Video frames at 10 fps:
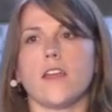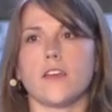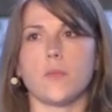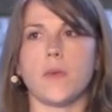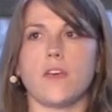and
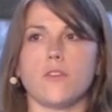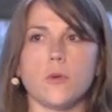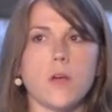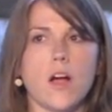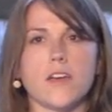it could be at
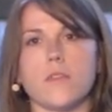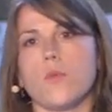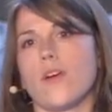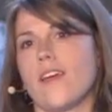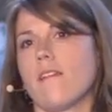2 o'clock in the
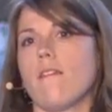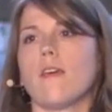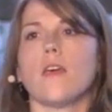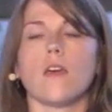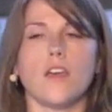morning,
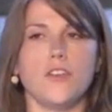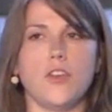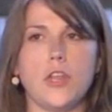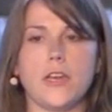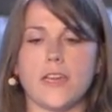and you
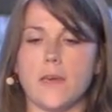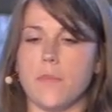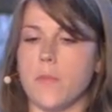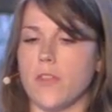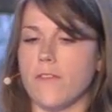needed to keep
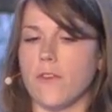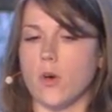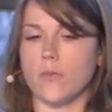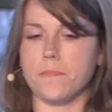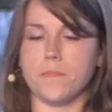them on the
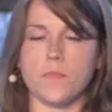phone.